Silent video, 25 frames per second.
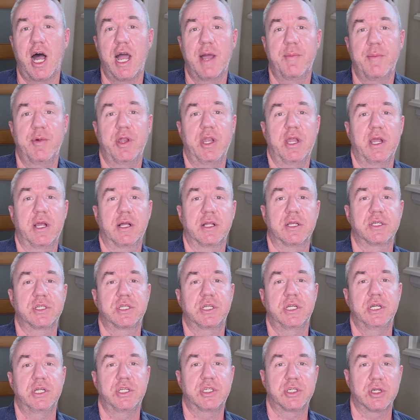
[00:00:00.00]
I'm an
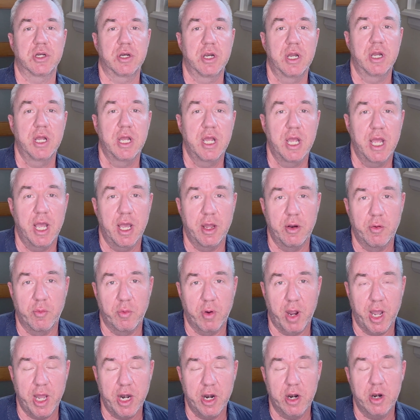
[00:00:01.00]
English teacher
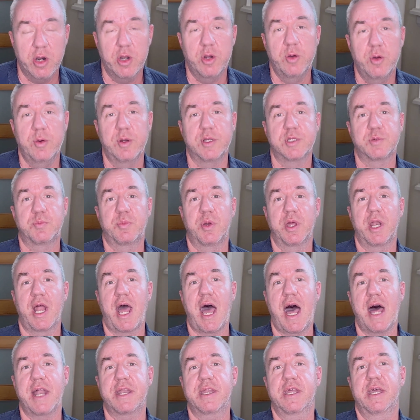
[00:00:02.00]
and writer who has been
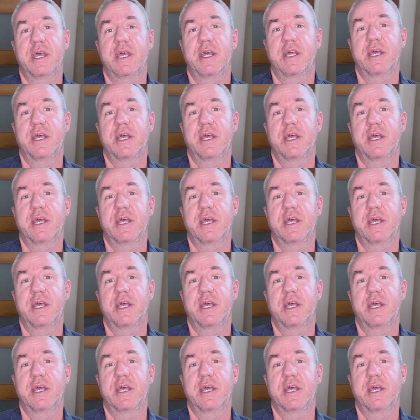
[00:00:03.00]
at